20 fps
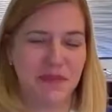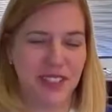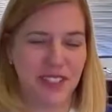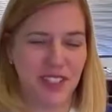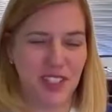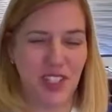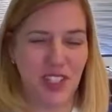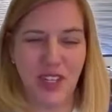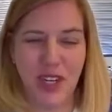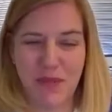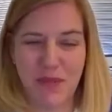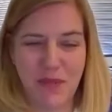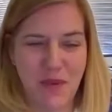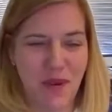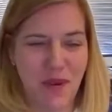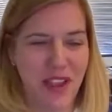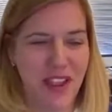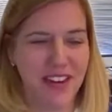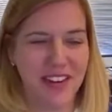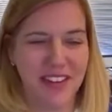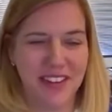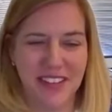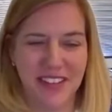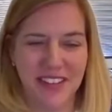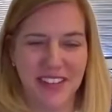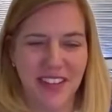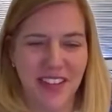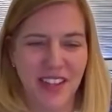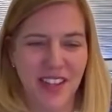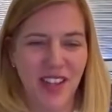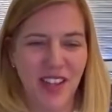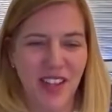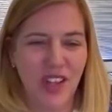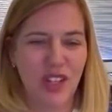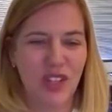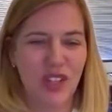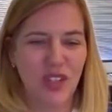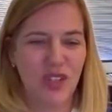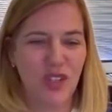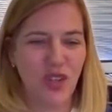That's a great point.
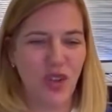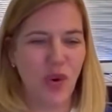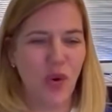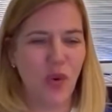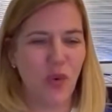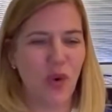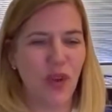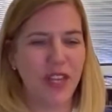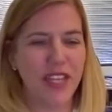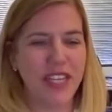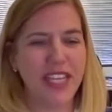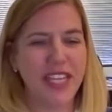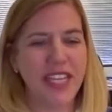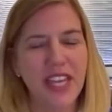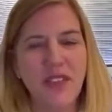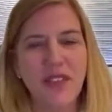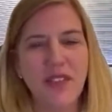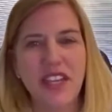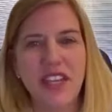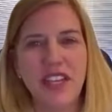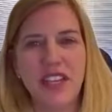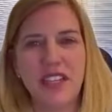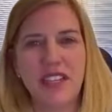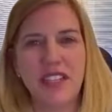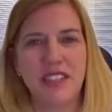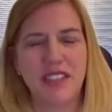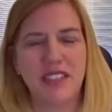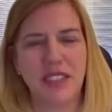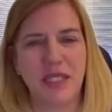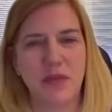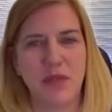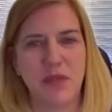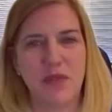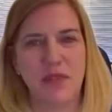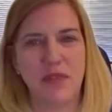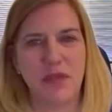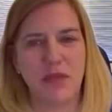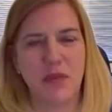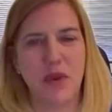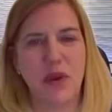So given some
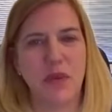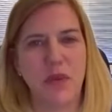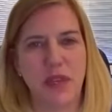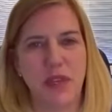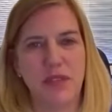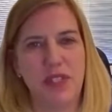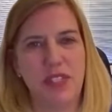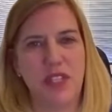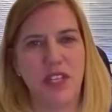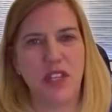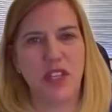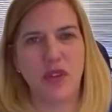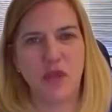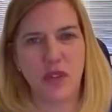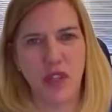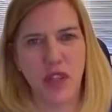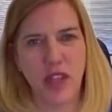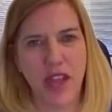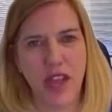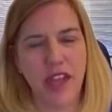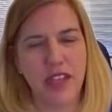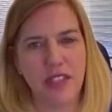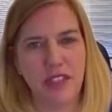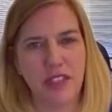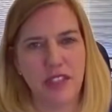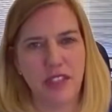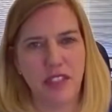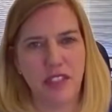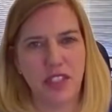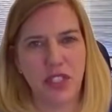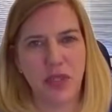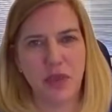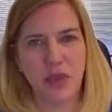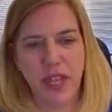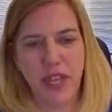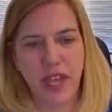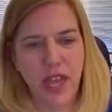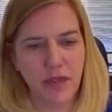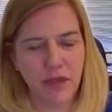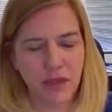of what we've seen over the last
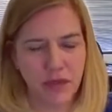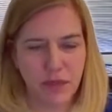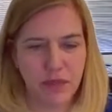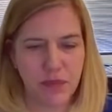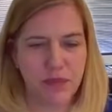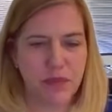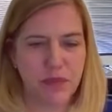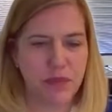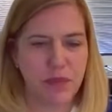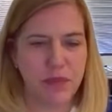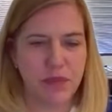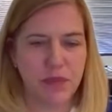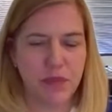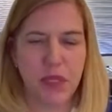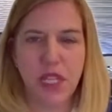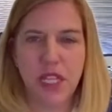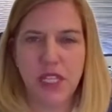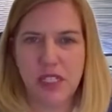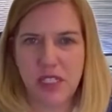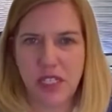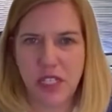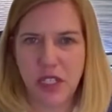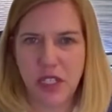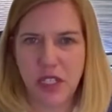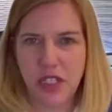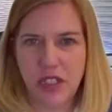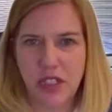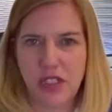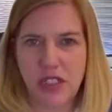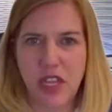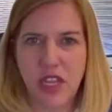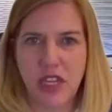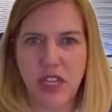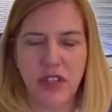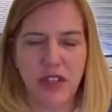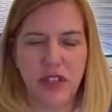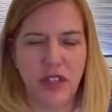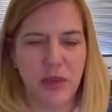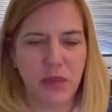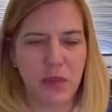2.5+ years
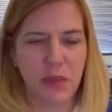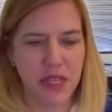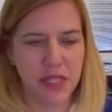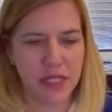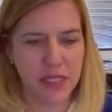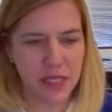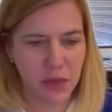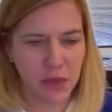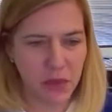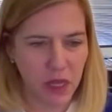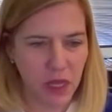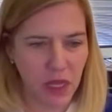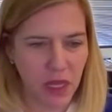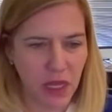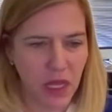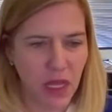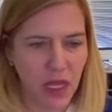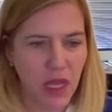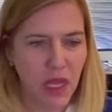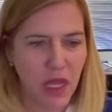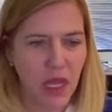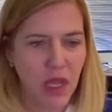under the pandemic,